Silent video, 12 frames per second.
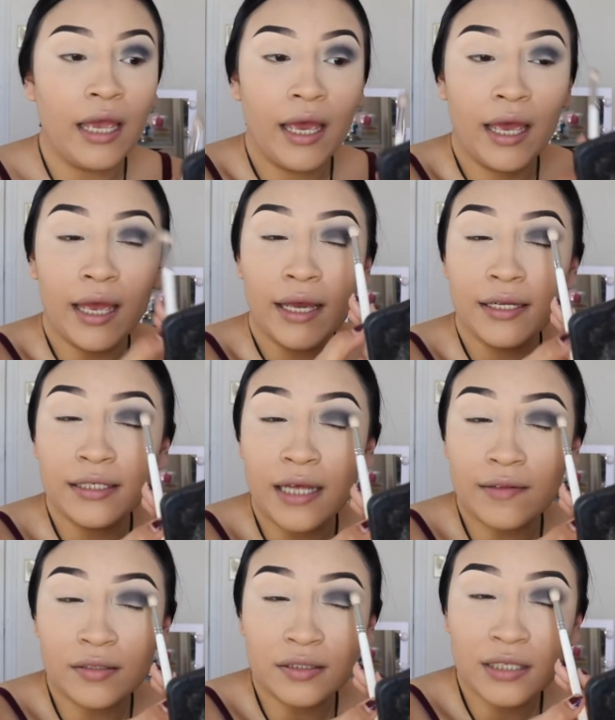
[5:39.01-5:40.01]
And
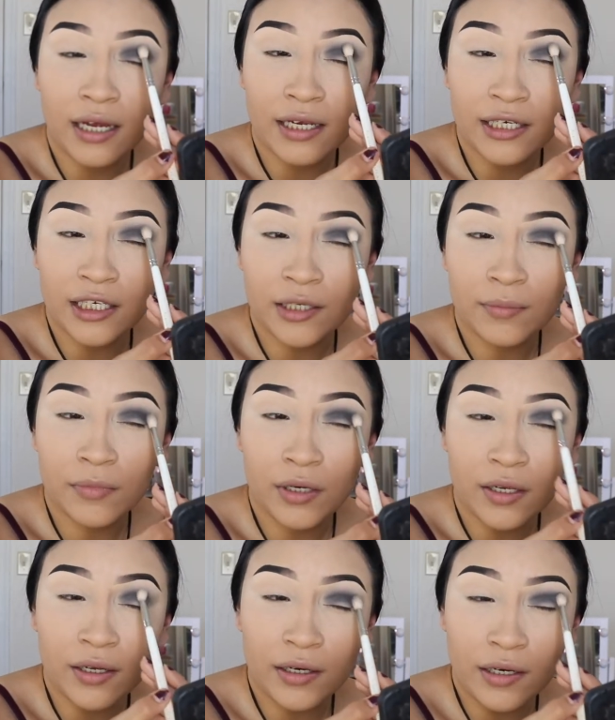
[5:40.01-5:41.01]
at the time,
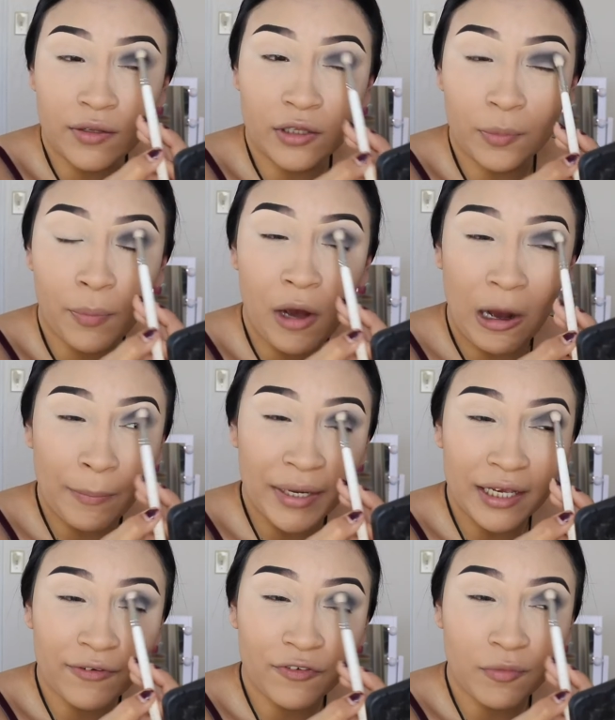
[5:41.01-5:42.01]
the
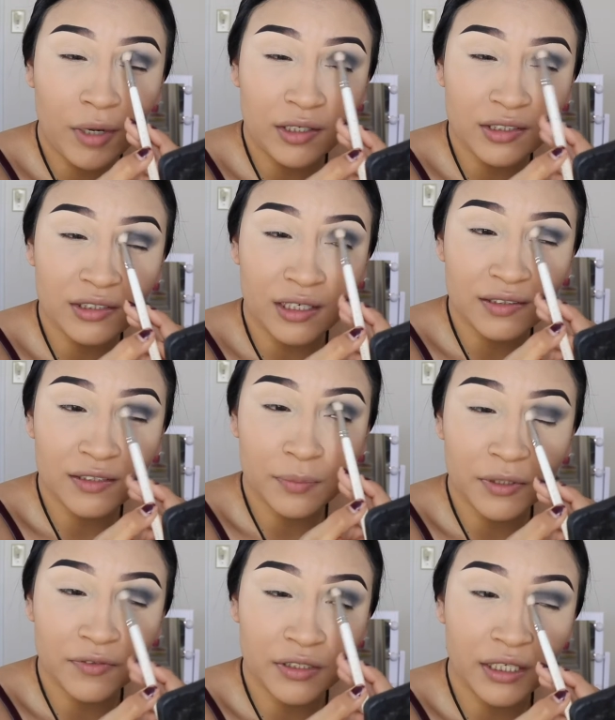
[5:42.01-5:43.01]
pomade from Anastasia
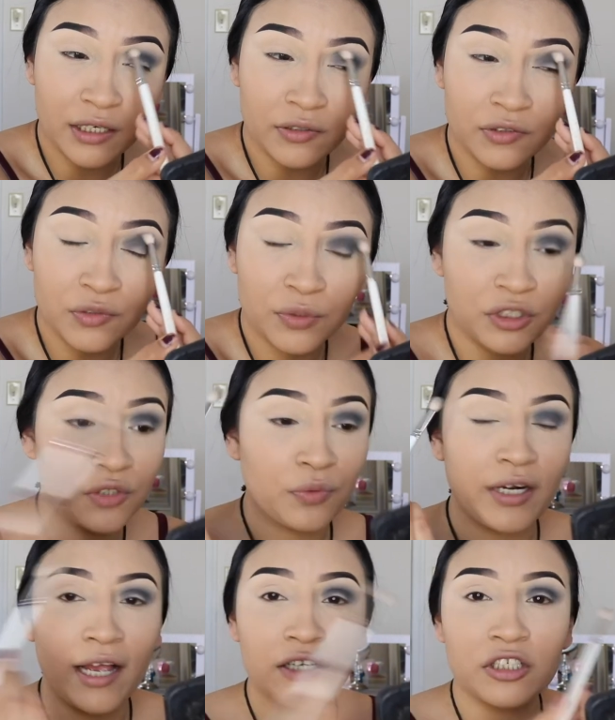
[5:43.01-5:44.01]
Beverly Hills, which is
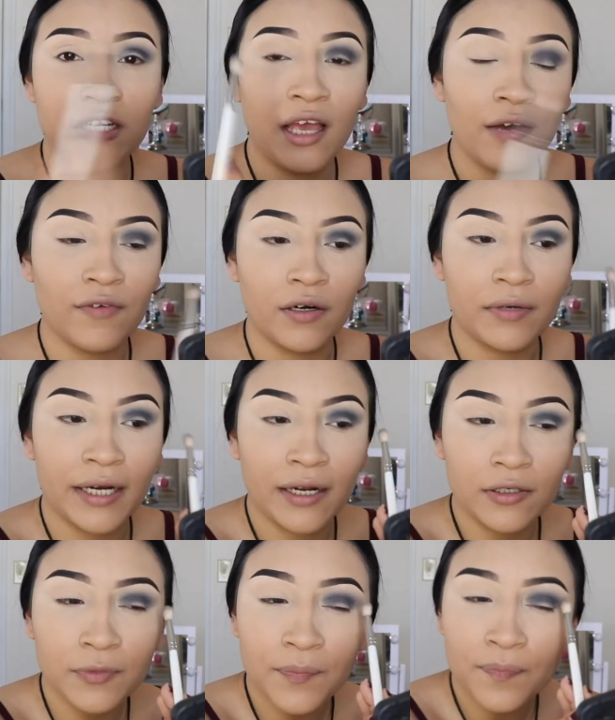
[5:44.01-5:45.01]
what I actually have on right
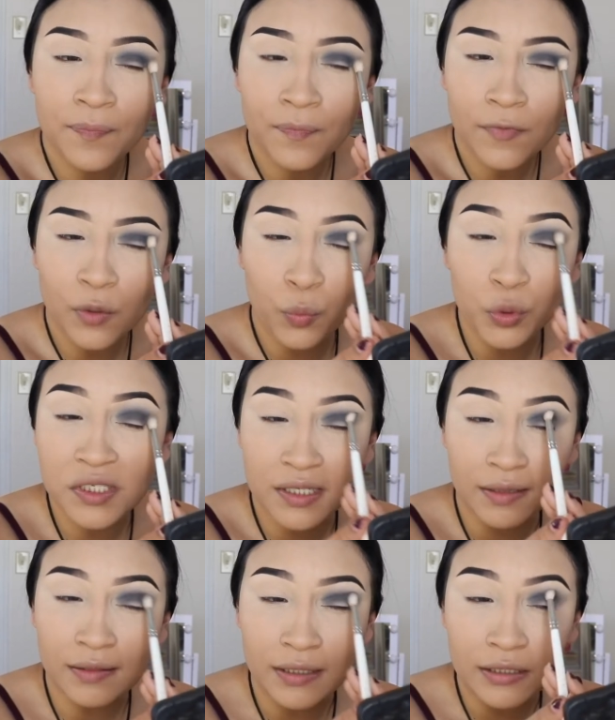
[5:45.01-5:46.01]
now, was
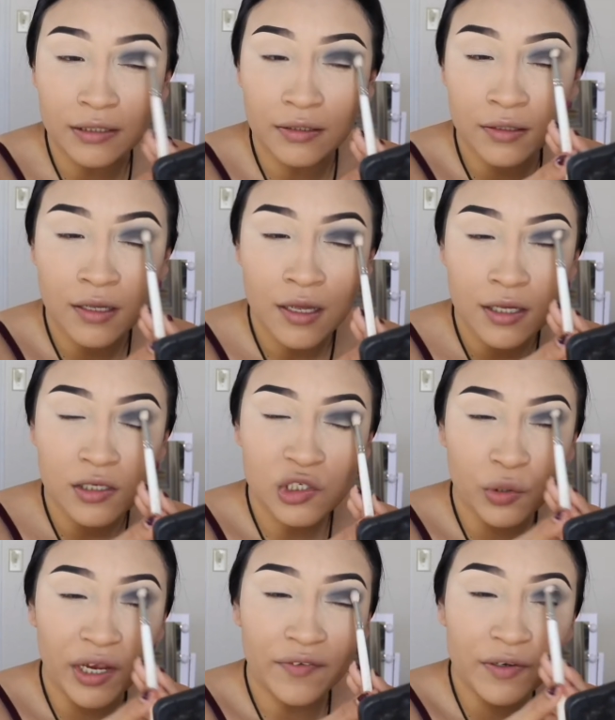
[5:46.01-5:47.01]
a thing.
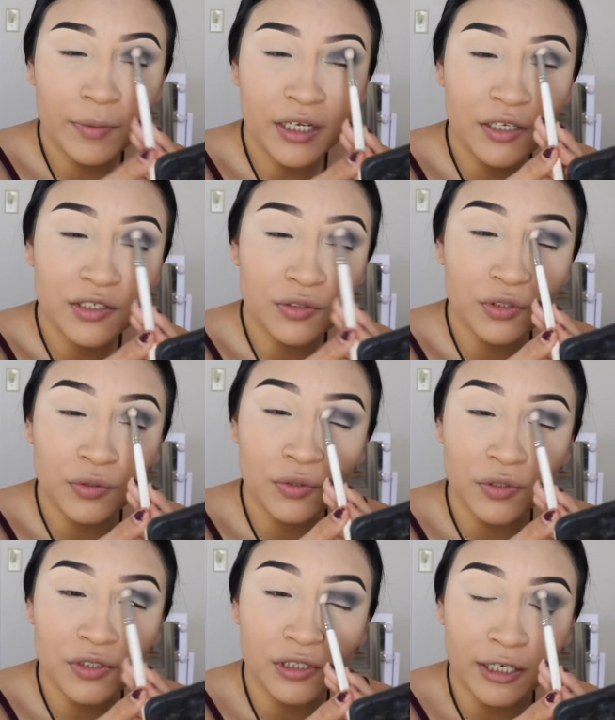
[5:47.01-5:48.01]
So everybody used to do
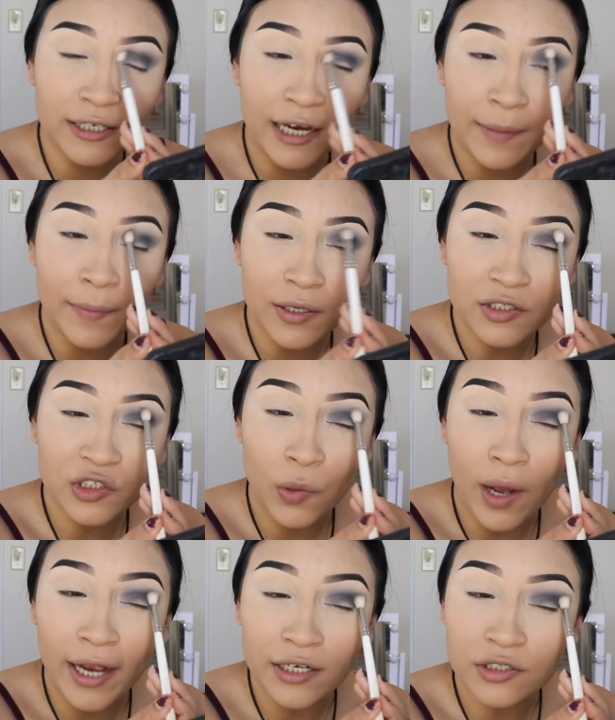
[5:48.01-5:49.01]
those dark eyebrows.
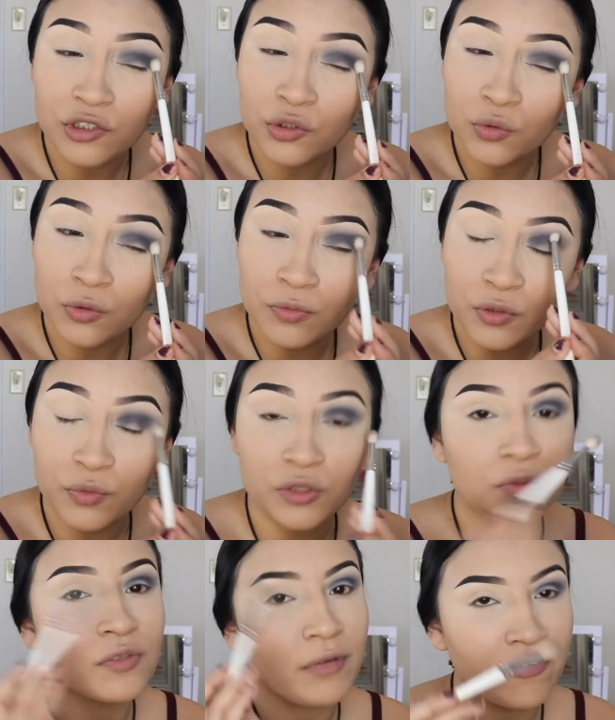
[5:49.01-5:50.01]
So I assumed,
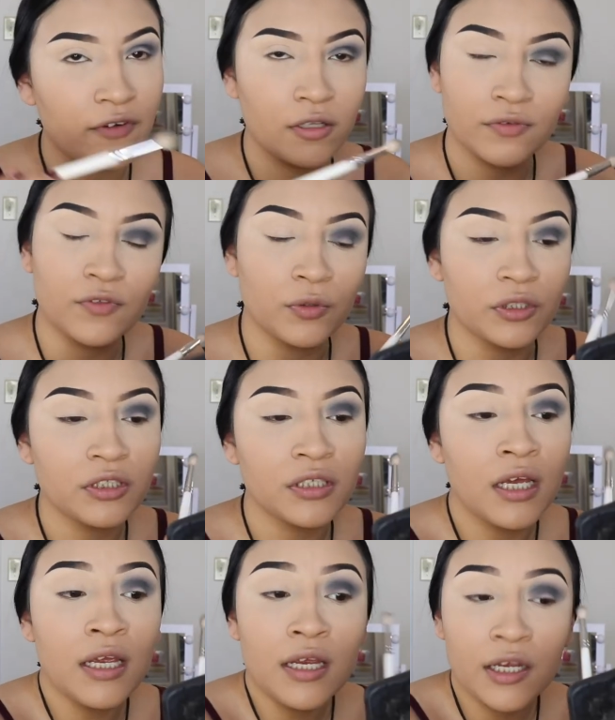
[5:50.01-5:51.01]
which was my fault, of course.
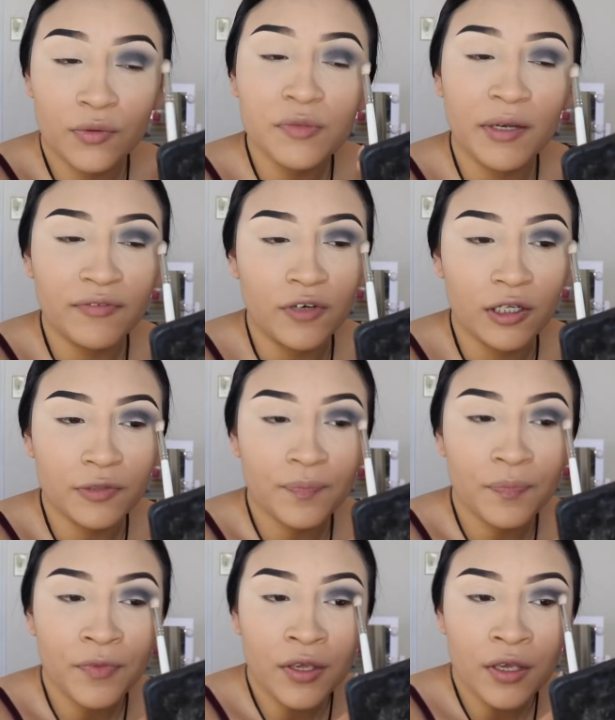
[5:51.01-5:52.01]
It was my fault.